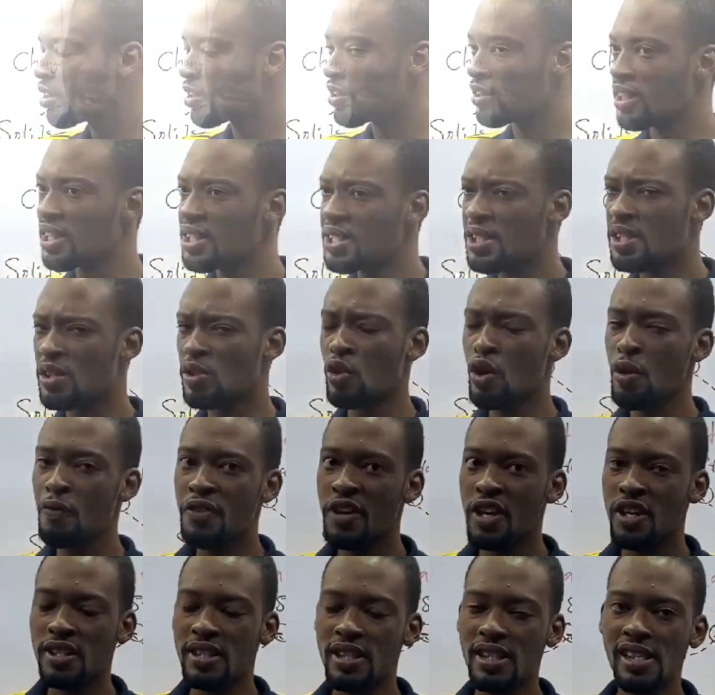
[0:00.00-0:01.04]
This is
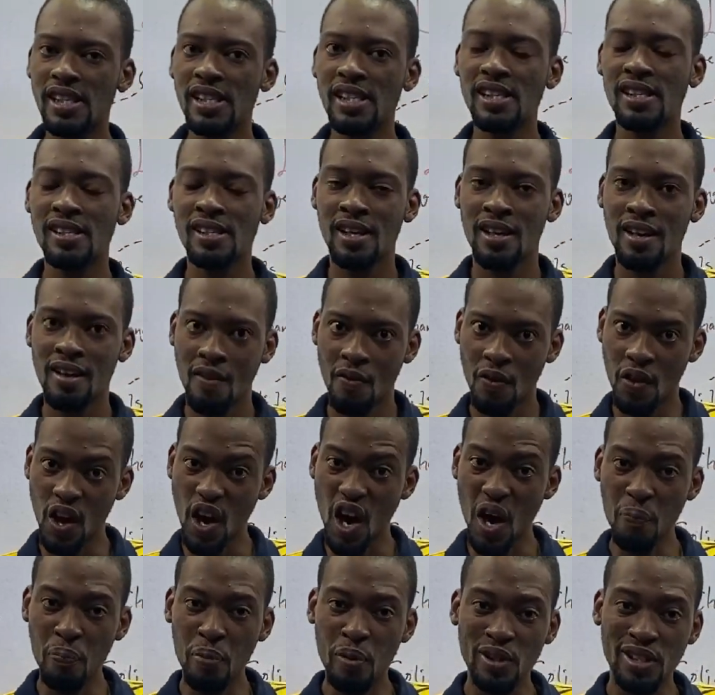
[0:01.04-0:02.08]
obviously
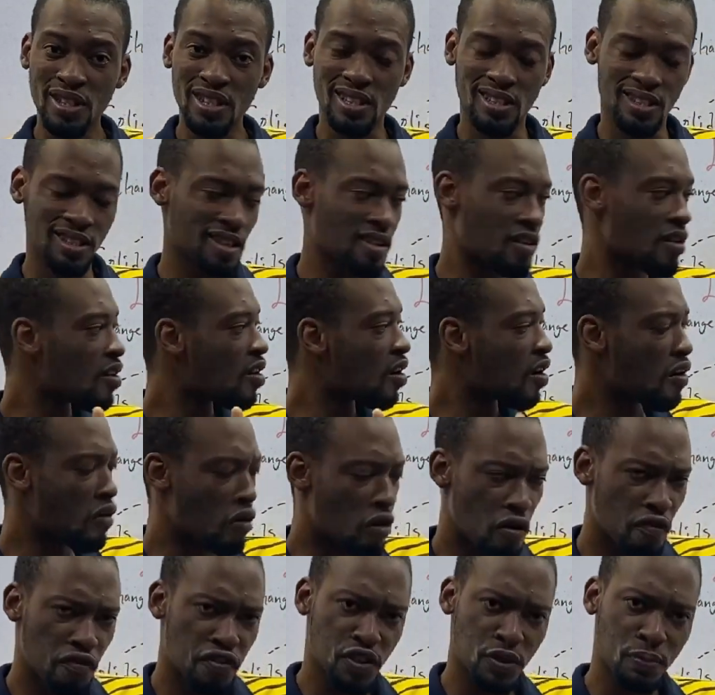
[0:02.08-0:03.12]
the opposite
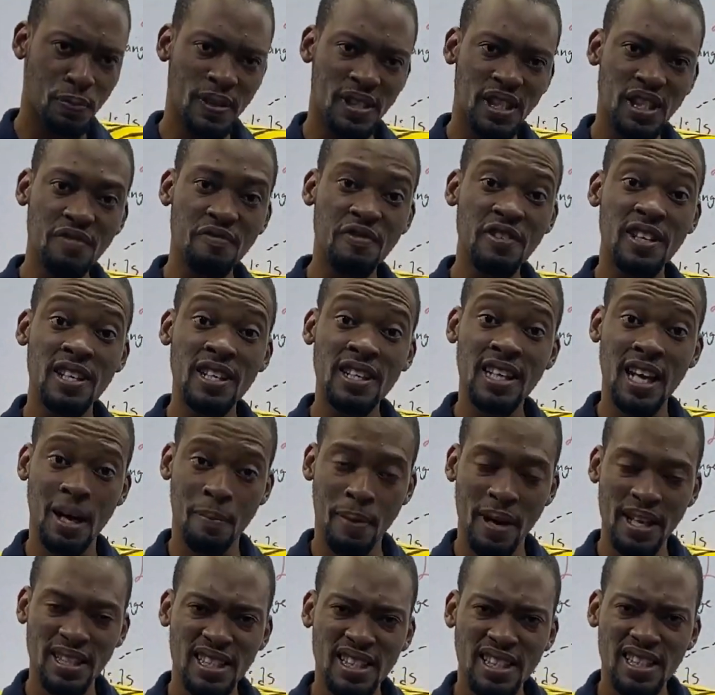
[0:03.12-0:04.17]
of specific heat
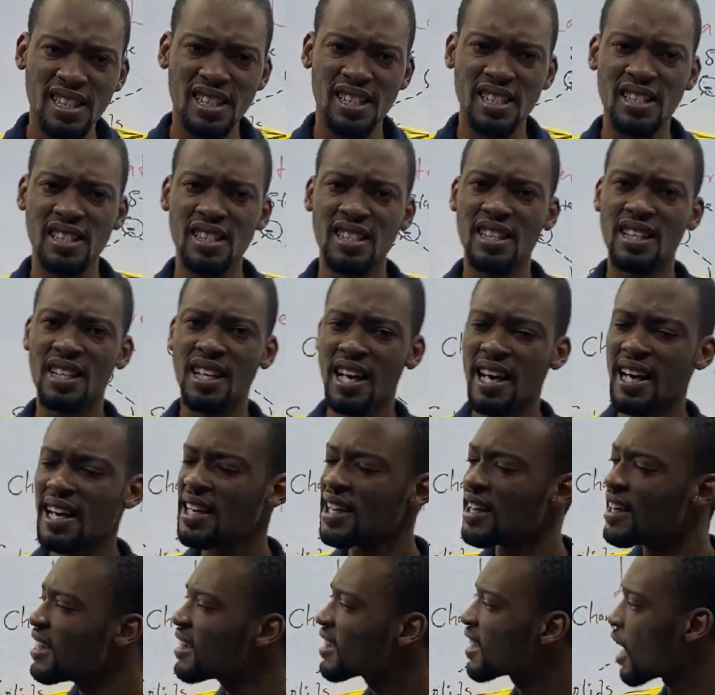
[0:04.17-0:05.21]
capacity
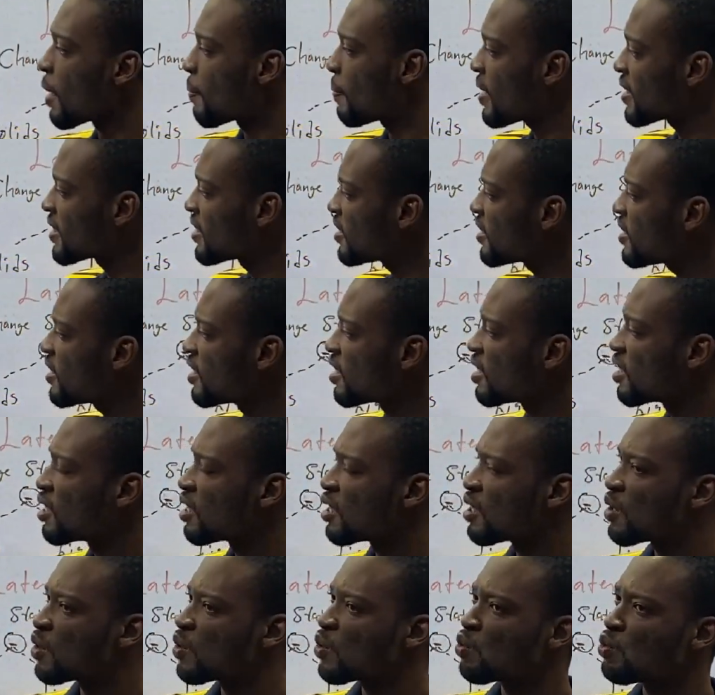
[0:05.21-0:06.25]
and heat capacity
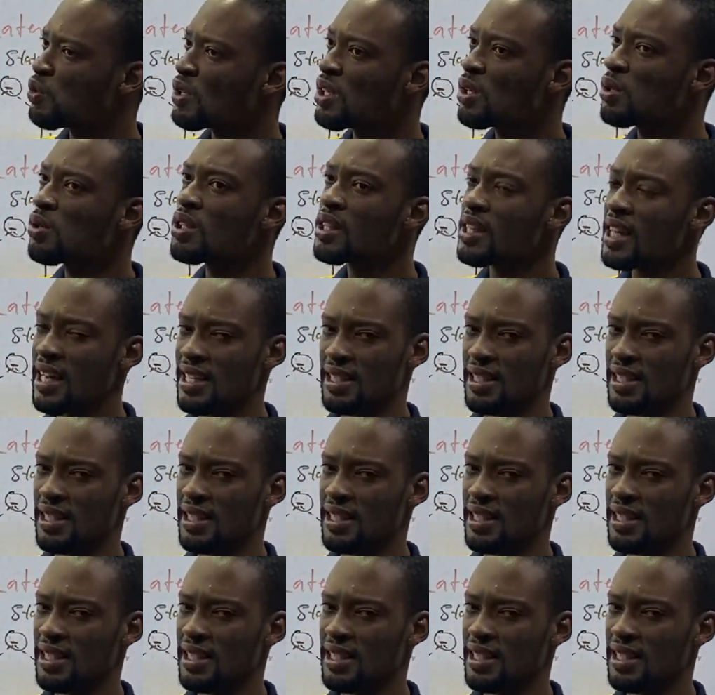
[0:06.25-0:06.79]
we looked